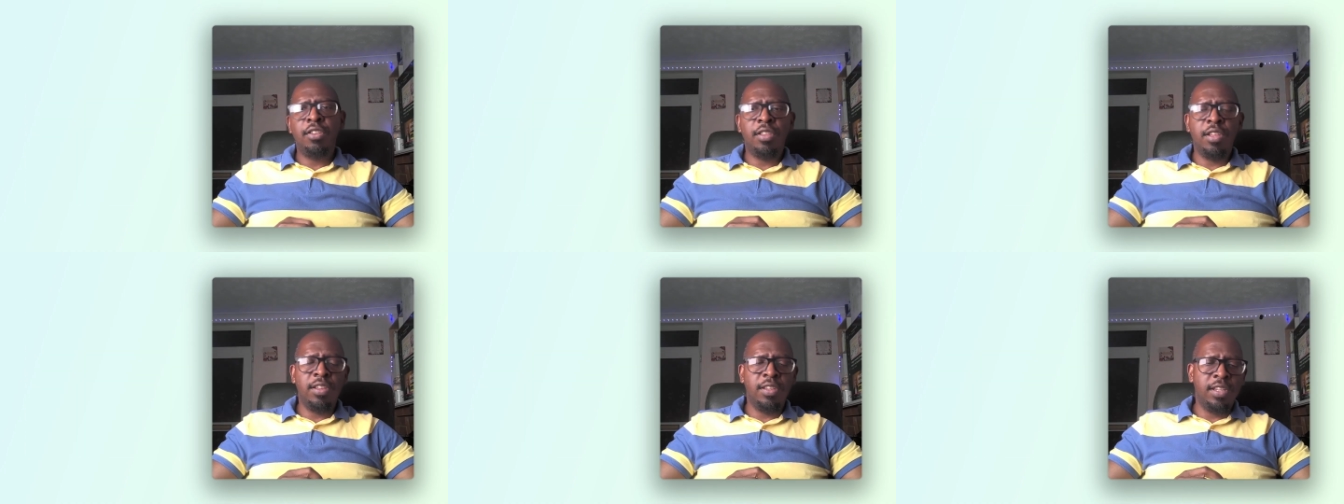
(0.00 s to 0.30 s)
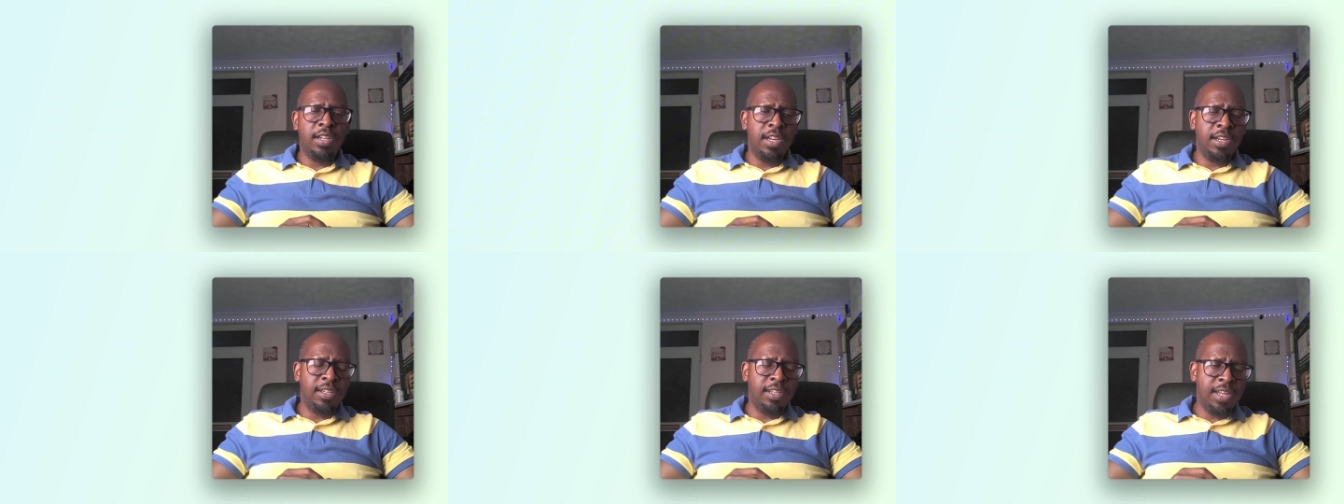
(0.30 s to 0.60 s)

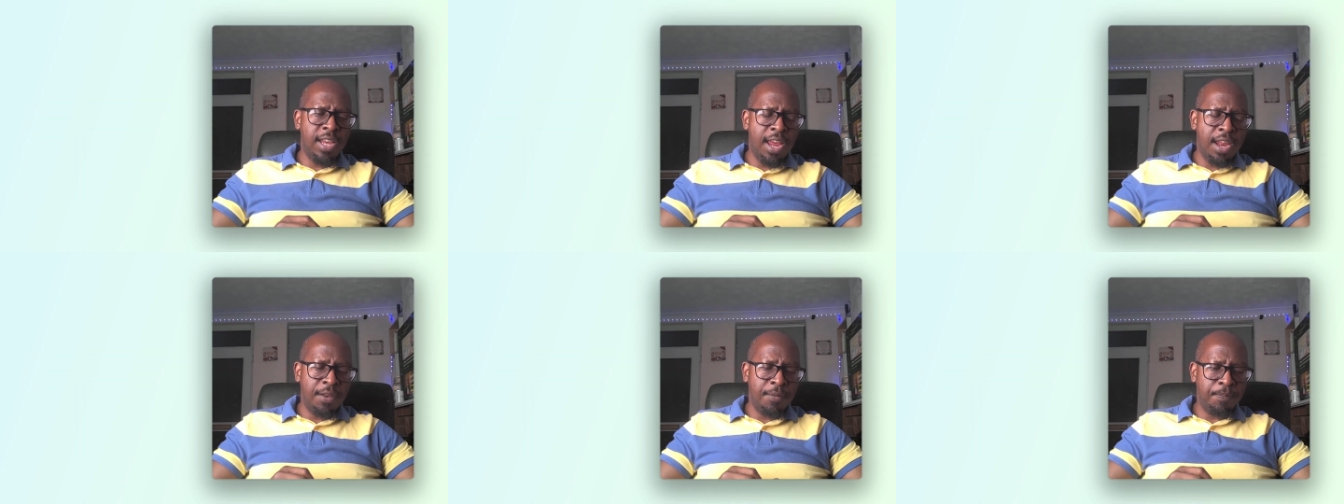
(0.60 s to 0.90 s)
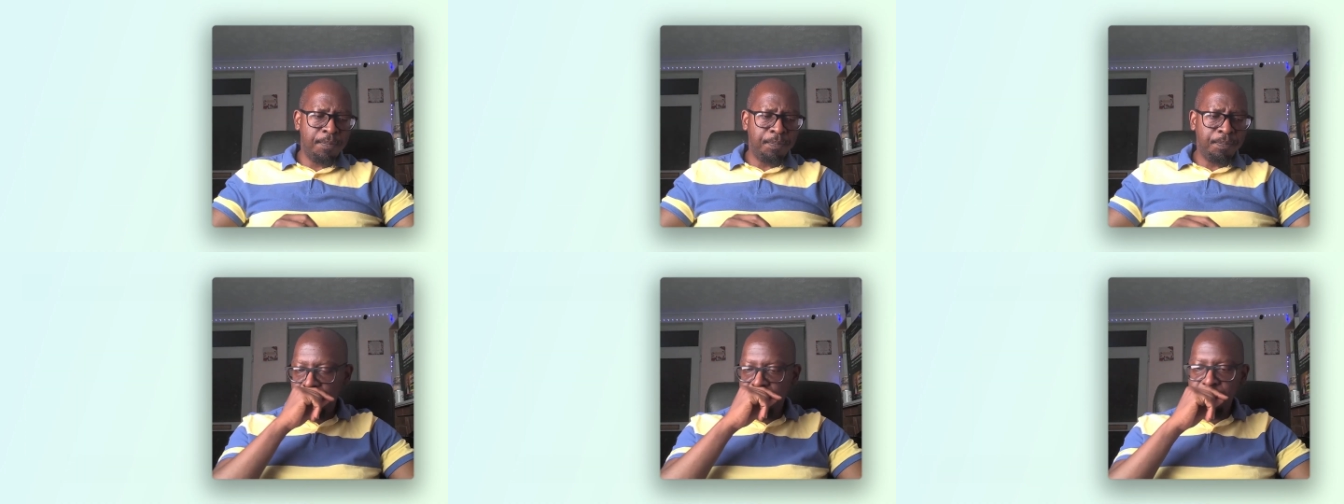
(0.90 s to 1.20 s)
2010.
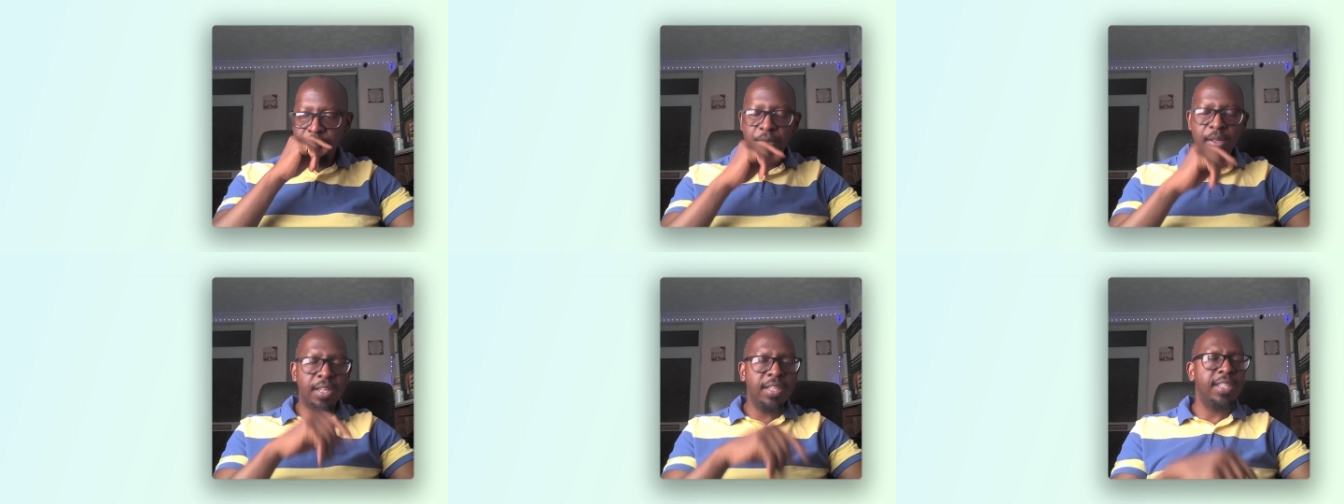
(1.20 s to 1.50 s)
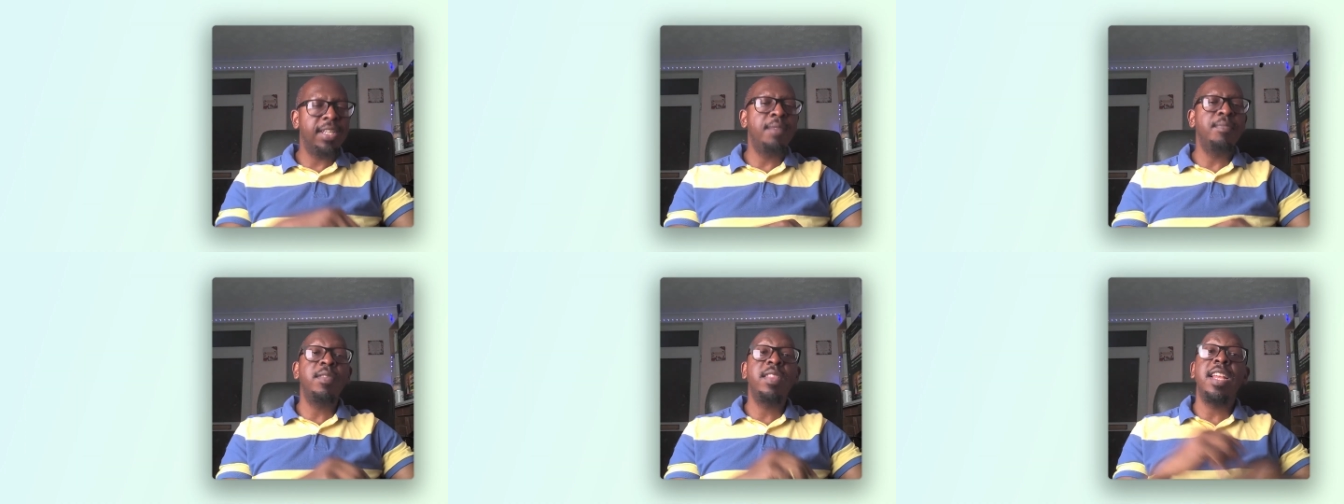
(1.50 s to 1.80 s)
It's
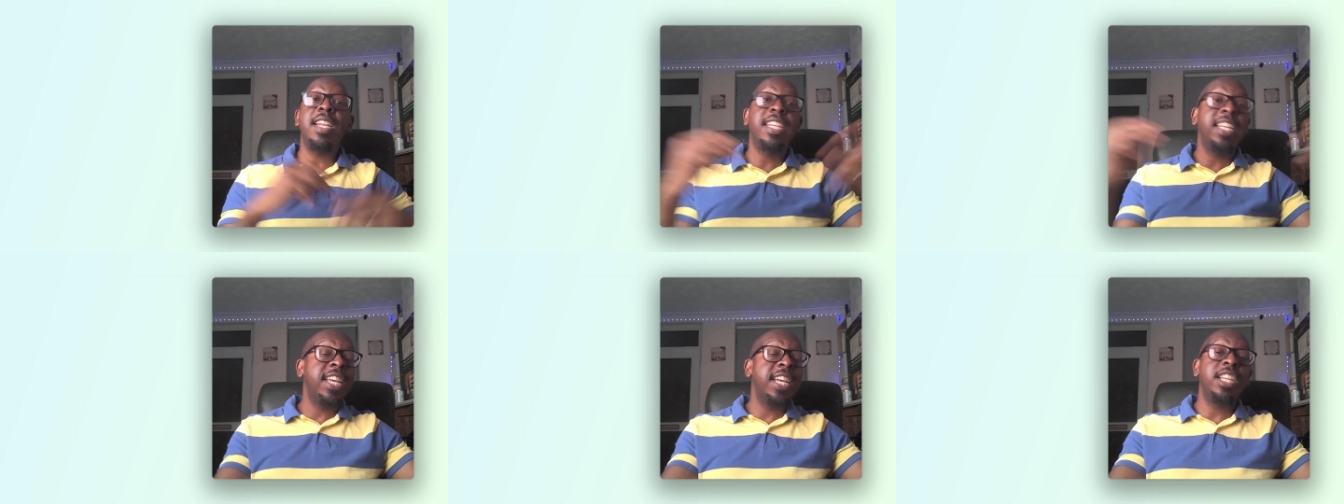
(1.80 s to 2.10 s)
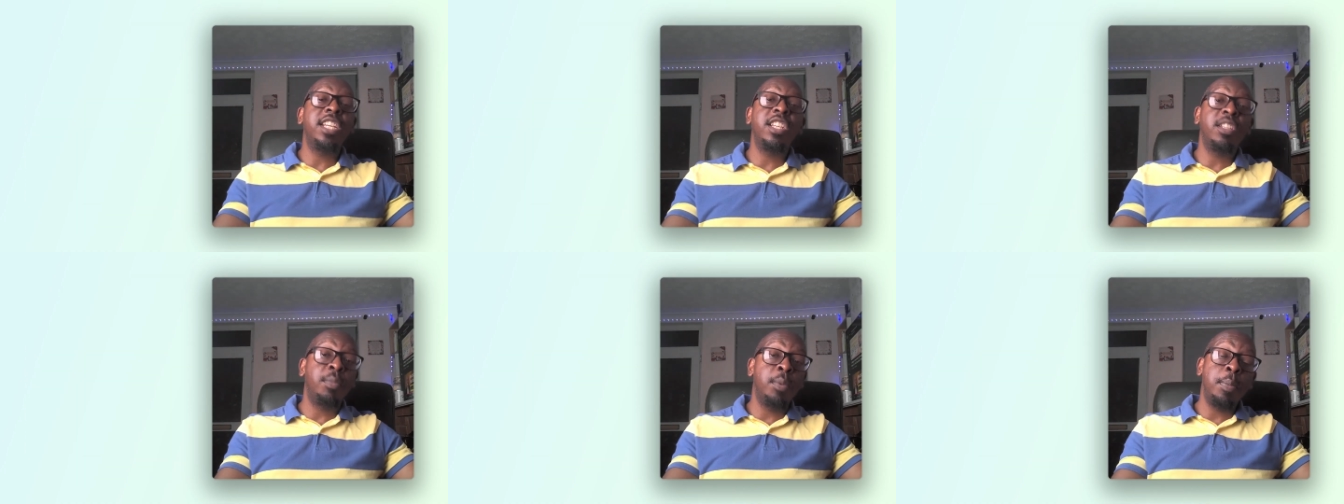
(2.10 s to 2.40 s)
something that
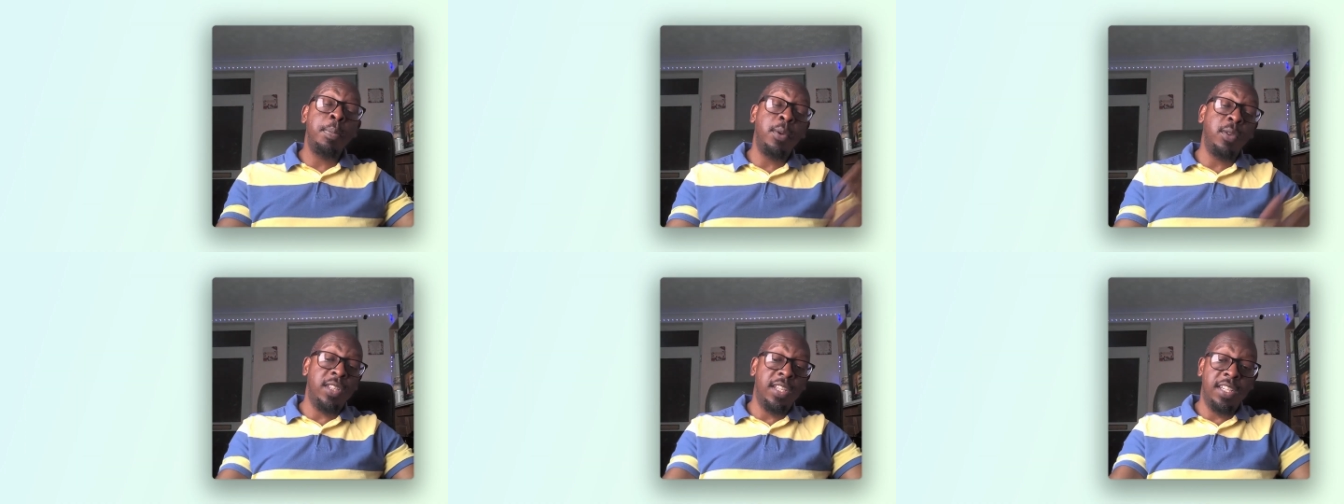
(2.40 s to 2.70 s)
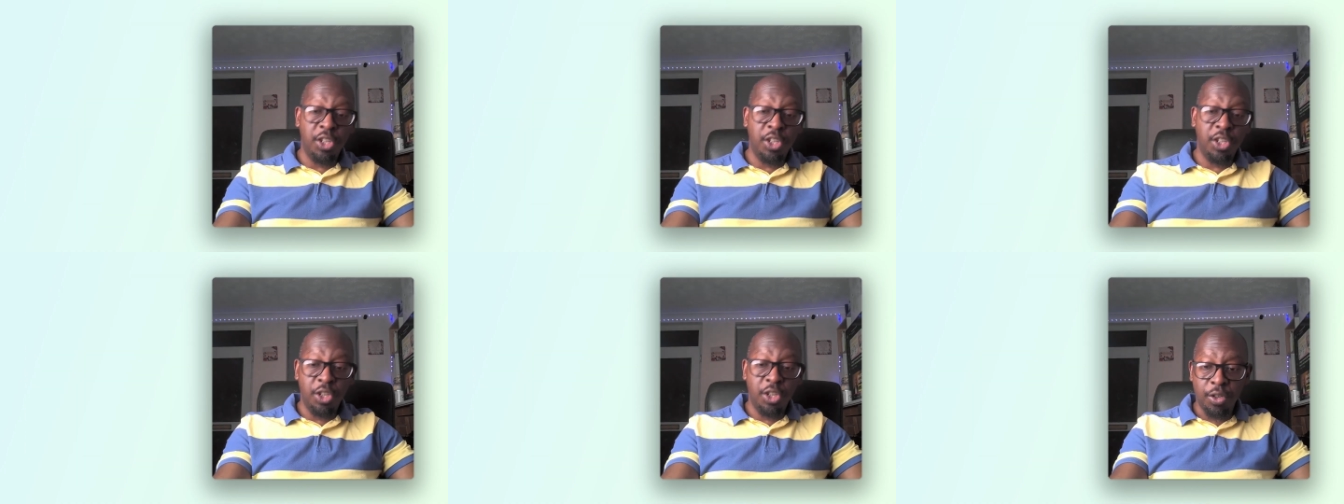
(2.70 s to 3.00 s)
catches people's
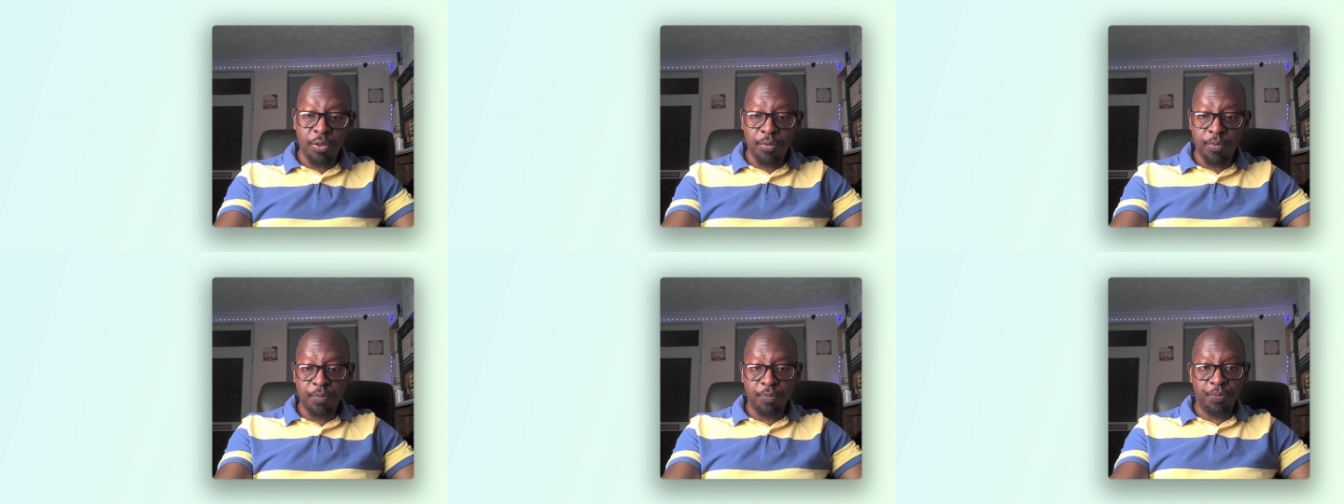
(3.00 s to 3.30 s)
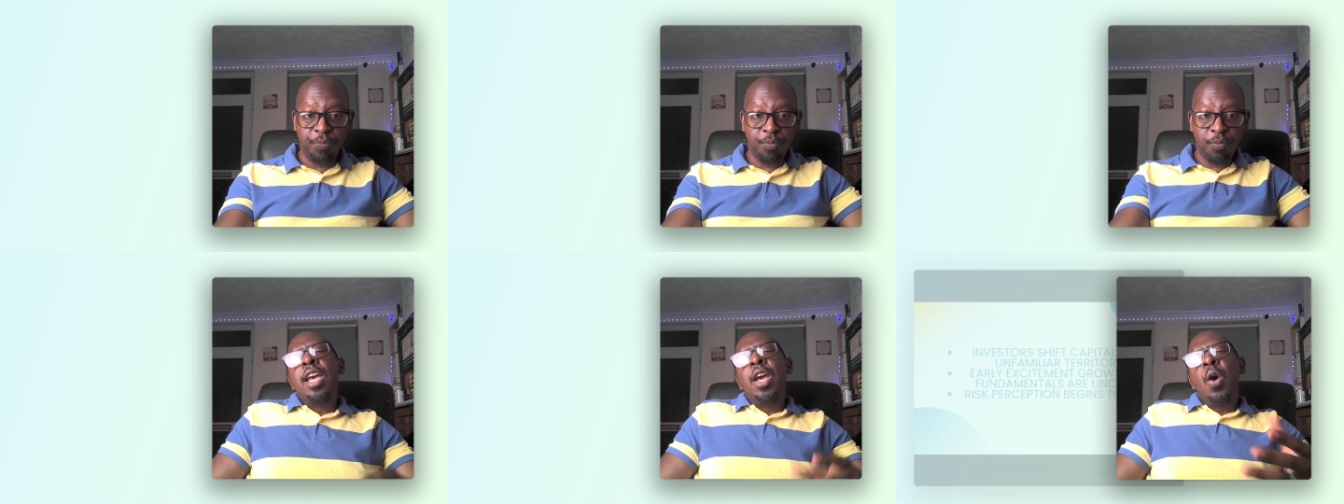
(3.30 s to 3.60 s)
attention.
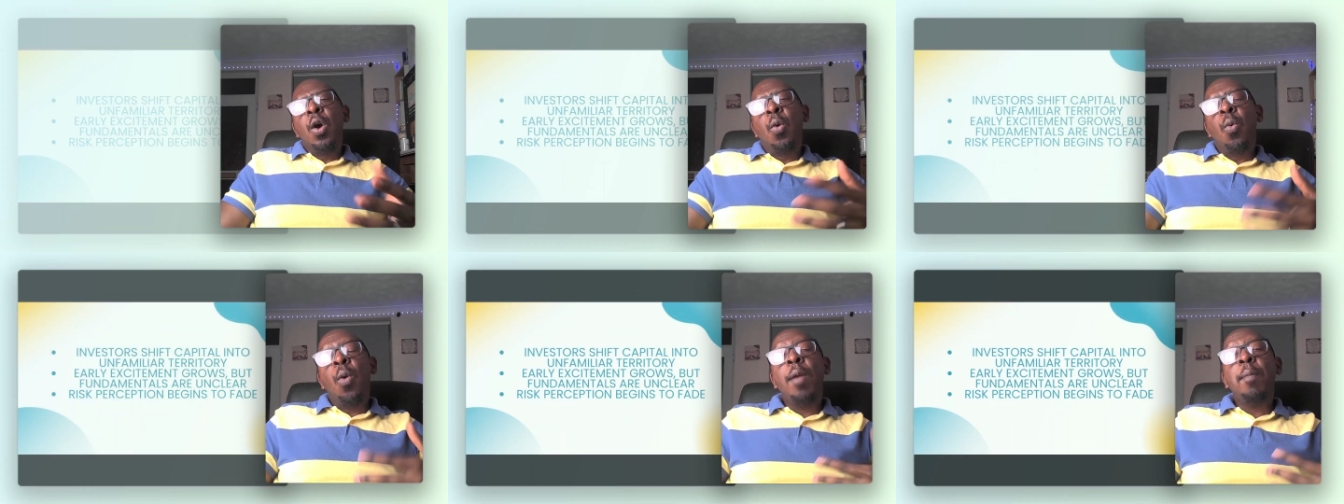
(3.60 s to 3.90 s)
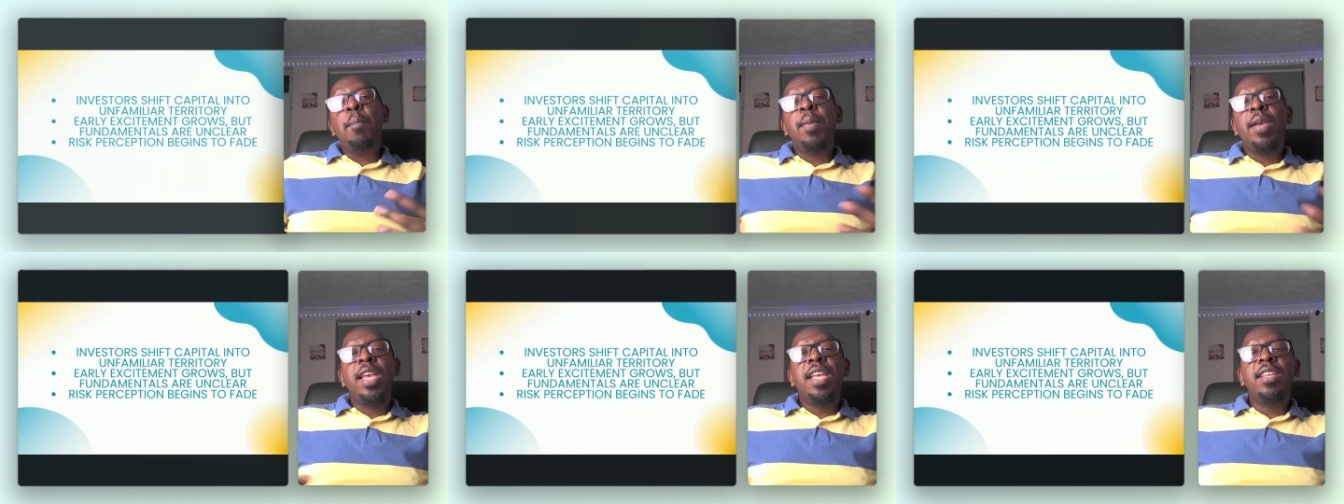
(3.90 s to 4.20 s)

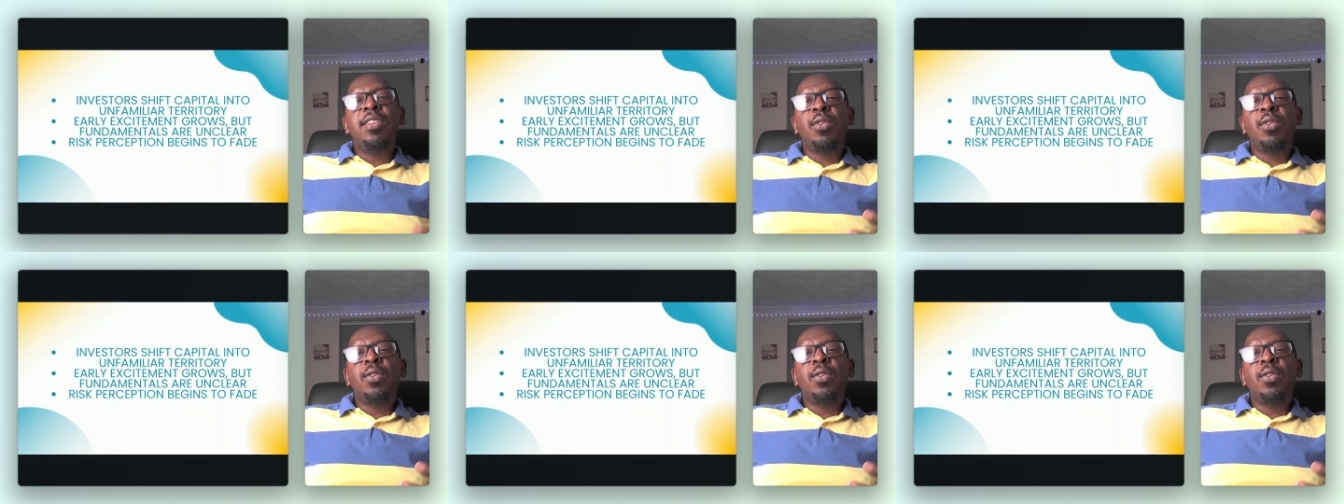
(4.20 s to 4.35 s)
What begins